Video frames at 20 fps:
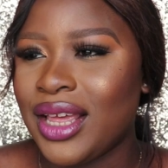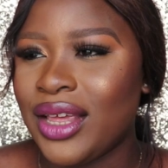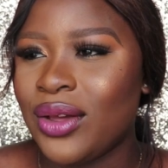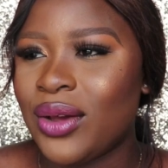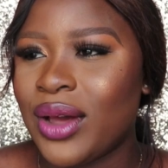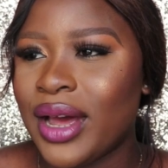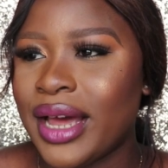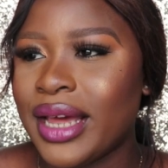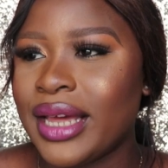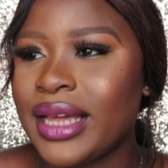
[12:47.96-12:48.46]

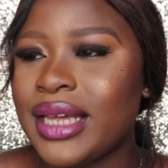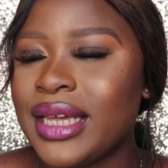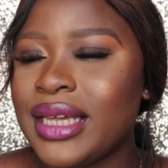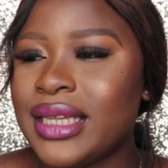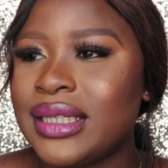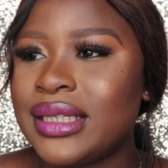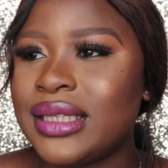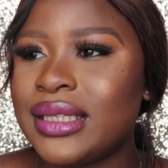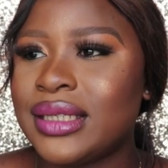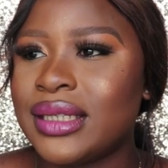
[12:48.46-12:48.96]
You can't
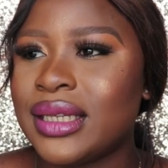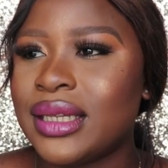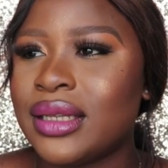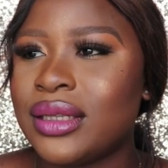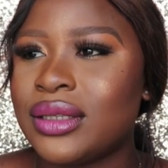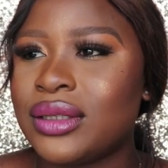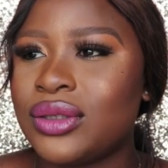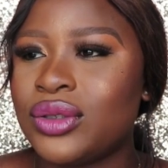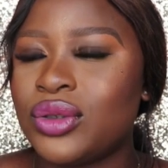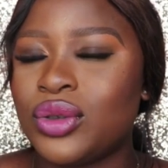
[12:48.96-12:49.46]
eat
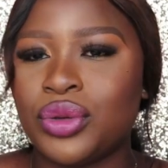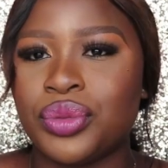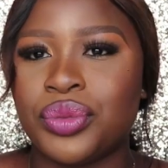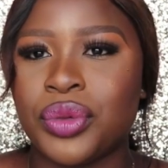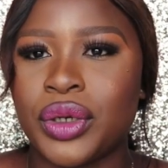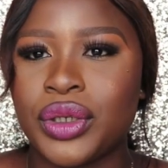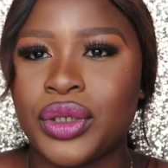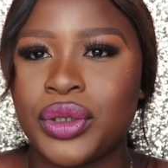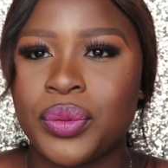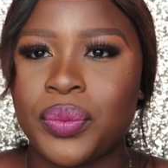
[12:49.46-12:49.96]
too
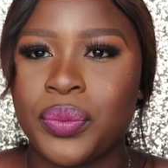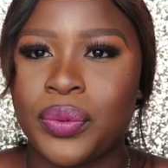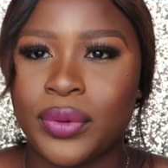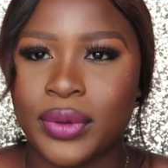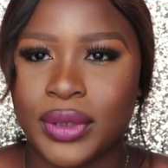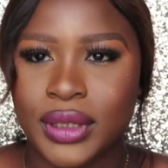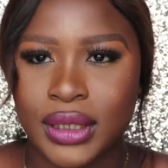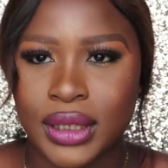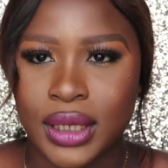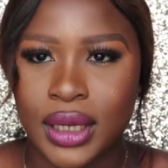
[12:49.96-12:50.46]
much
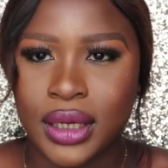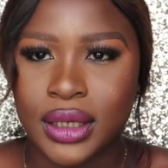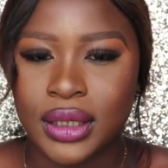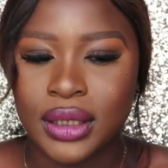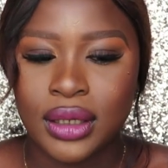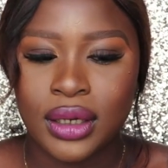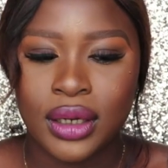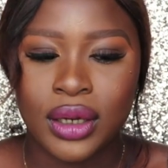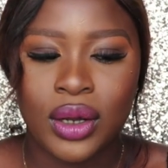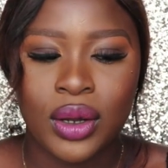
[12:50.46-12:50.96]

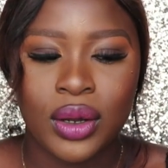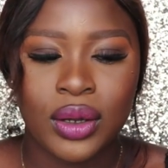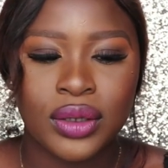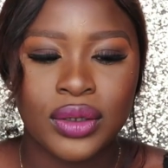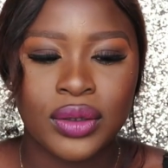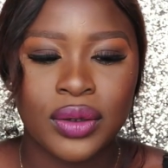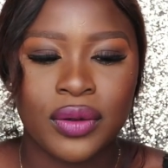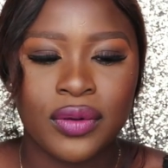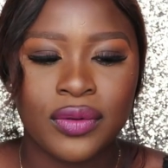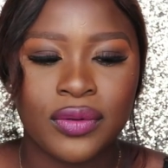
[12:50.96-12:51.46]
protein
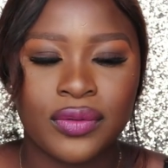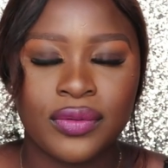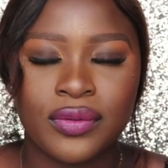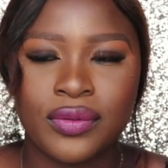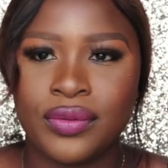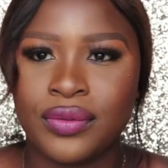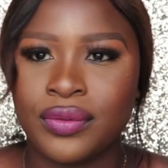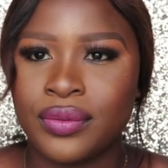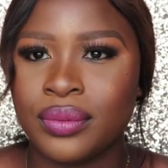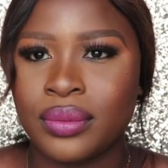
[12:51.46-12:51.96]
because
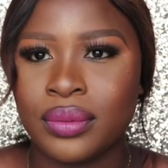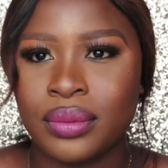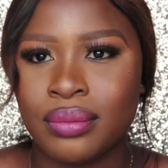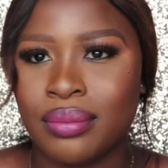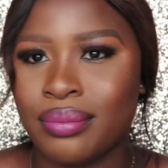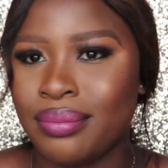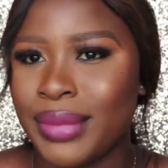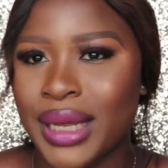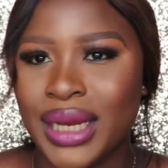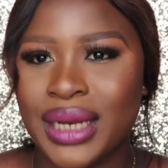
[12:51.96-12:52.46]
of
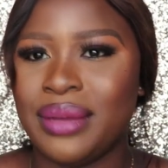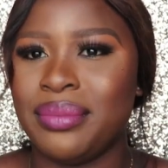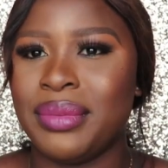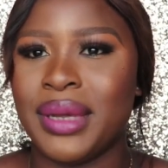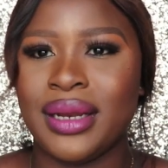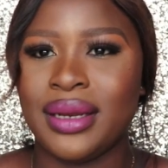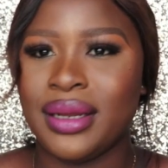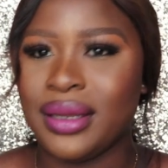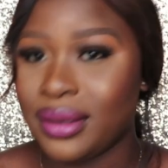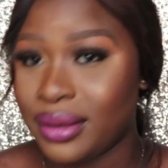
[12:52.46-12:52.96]

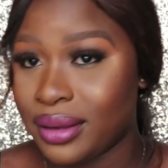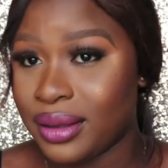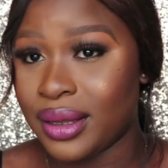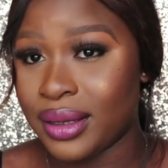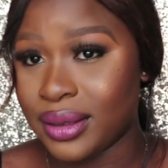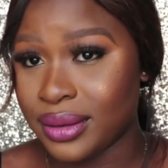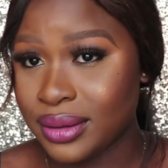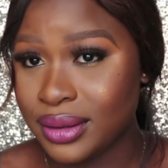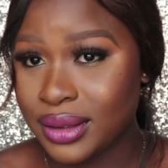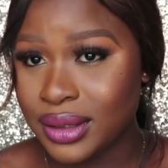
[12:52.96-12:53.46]
many
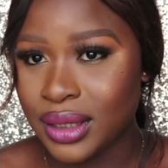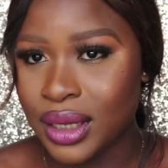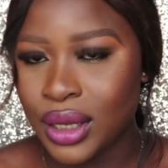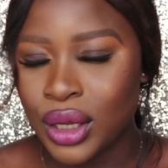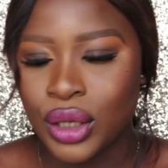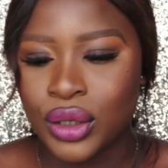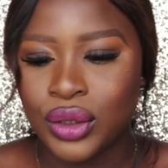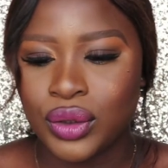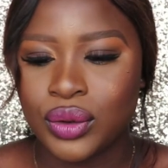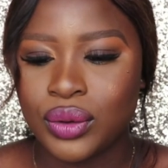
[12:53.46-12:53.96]
things.
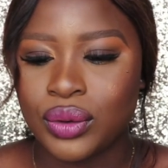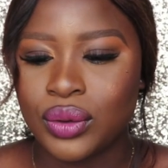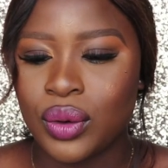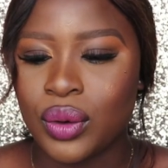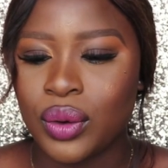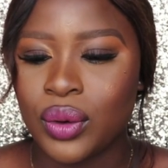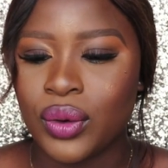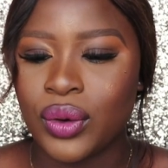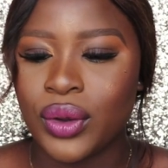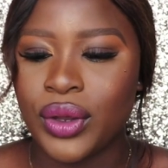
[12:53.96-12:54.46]

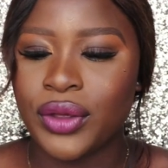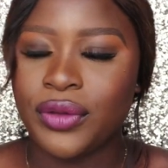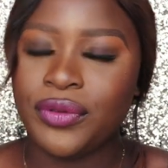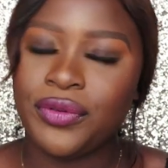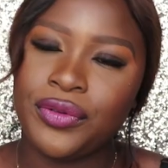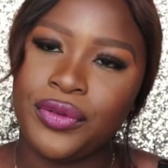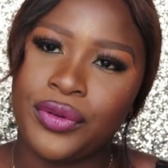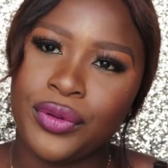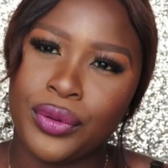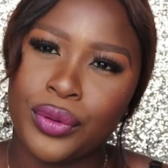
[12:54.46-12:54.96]
So
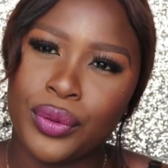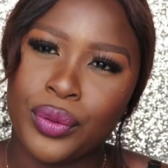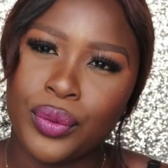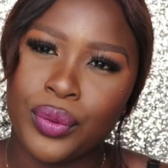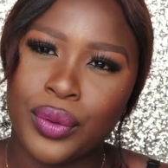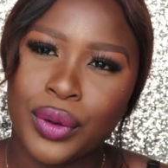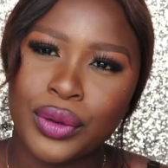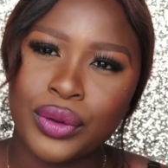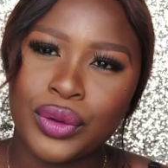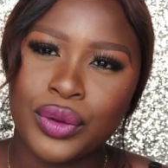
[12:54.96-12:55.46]
if you
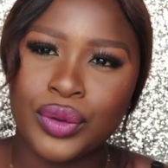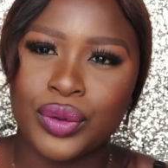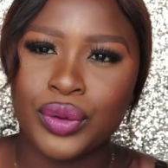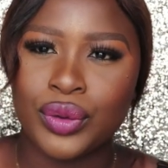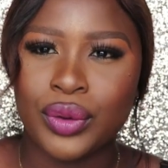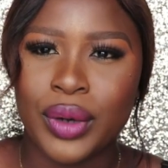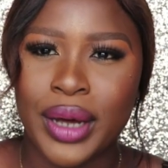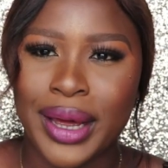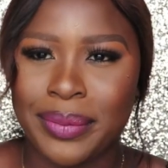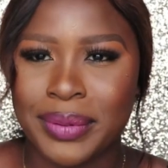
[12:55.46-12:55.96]
want to
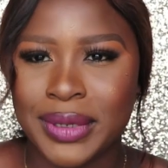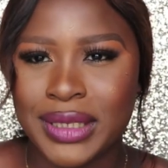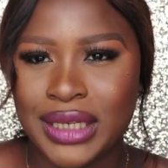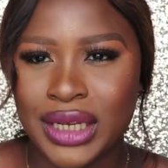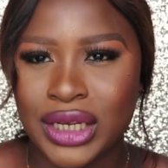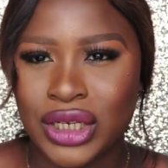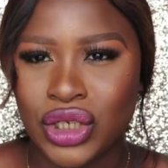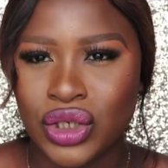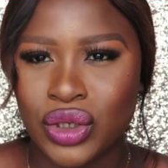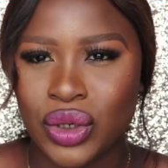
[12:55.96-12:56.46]
do
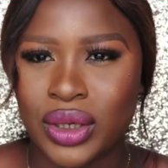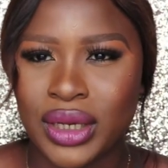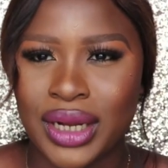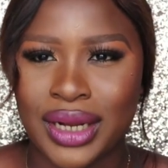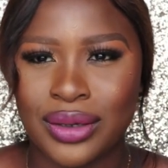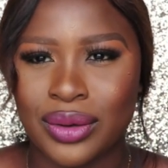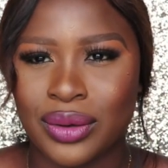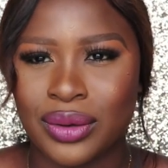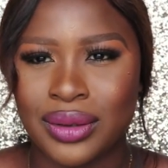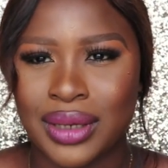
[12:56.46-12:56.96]
hypertension
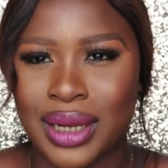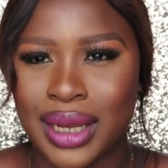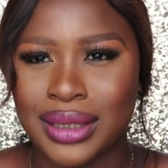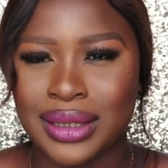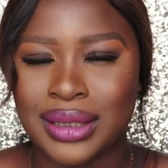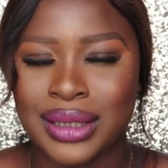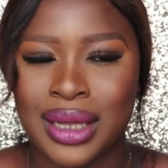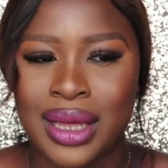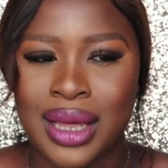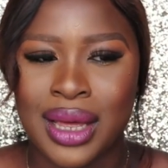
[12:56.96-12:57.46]
and all
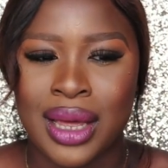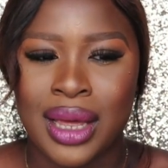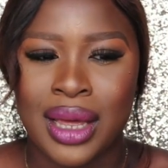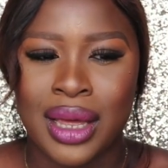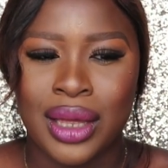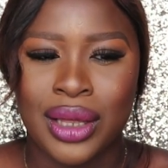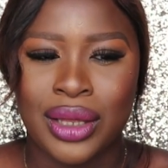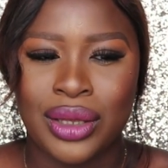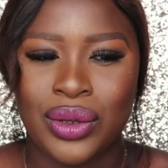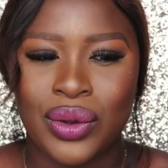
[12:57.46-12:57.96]
that,
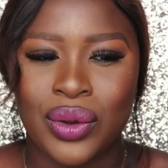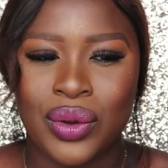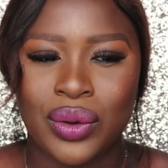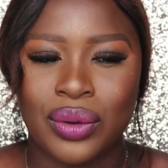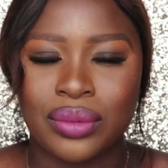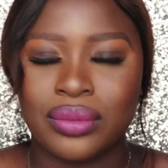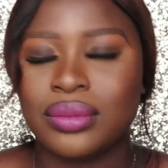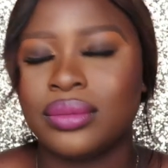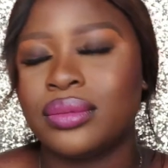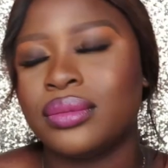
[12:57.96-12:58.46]

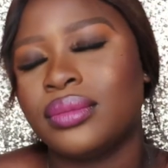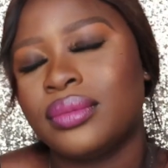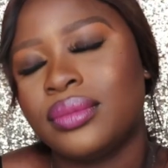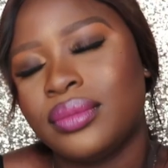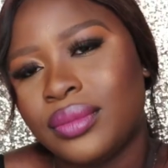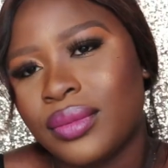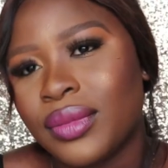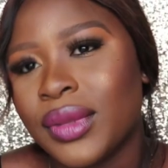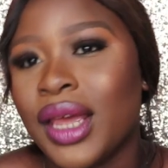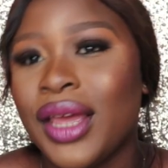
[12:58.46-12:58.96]

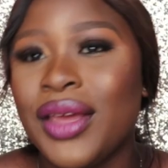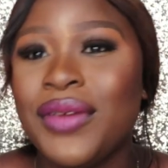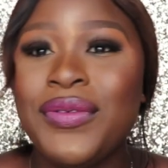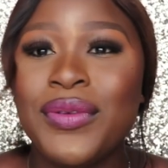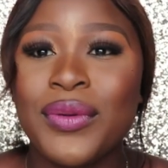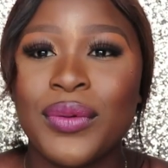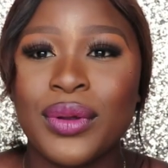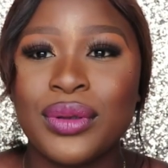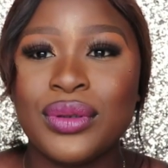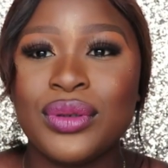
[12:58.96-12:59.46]

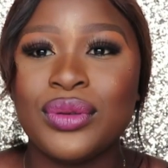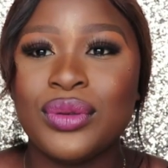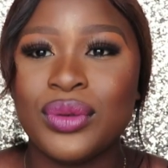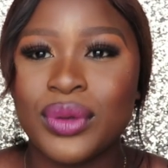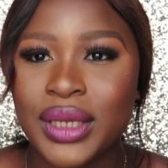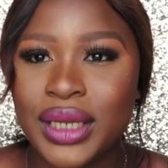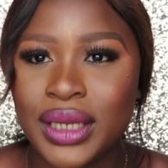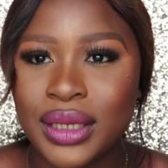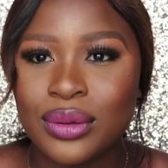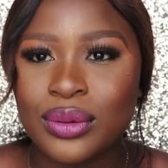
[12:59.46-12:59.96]
if you want to
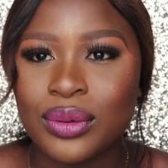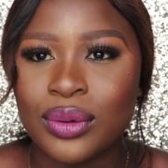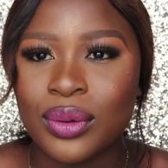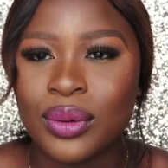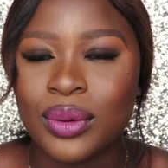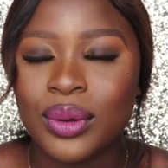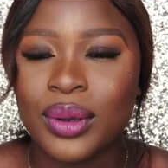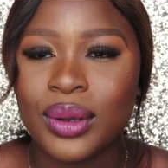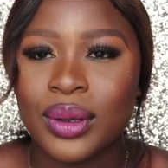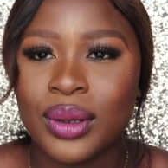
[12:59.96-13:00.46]
do
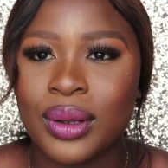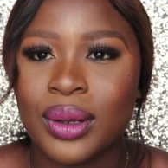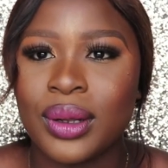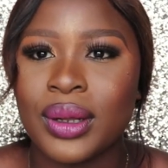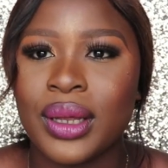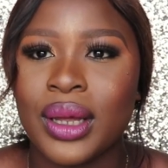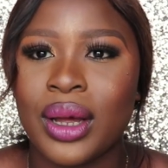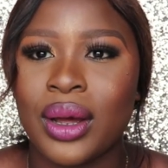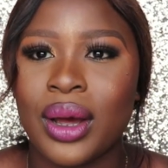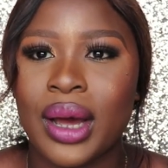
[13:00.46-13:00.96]
keto
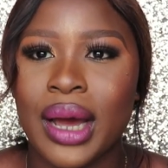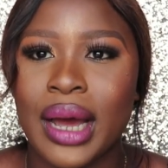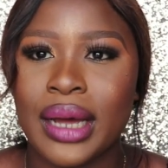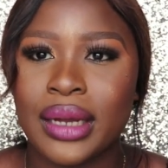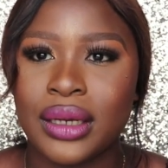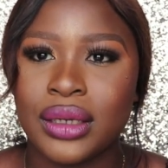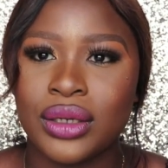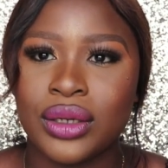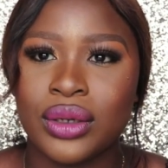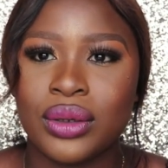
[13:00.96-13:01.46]

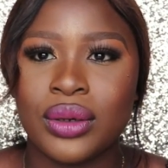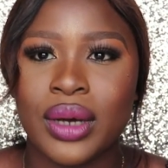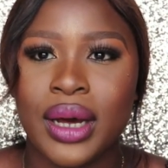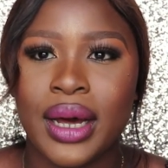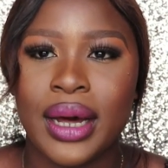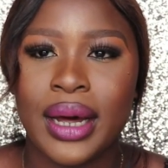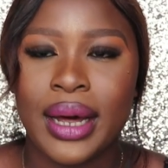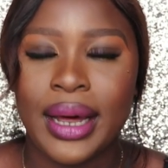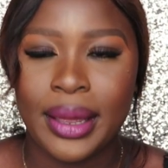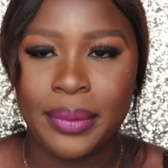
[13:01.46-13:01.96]
and you
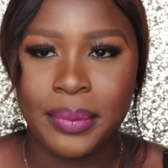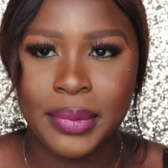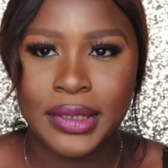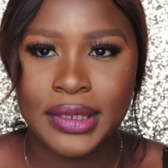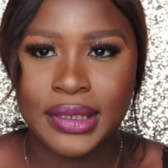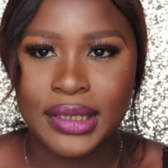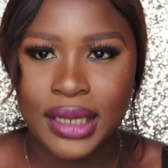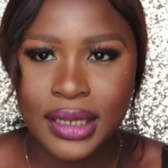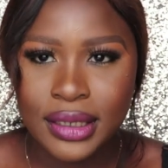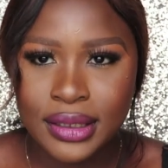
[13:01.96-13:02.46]
are
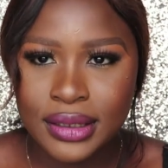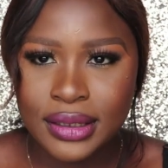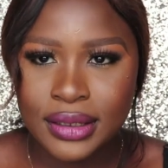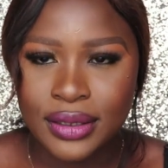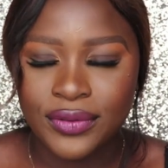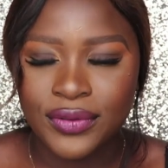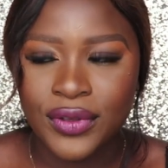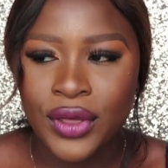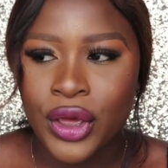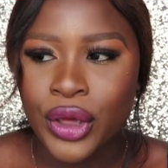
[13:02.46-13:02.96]

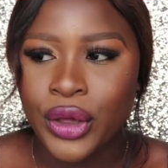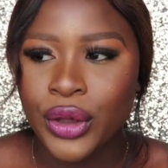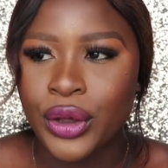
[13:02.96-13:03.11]
hypertensive,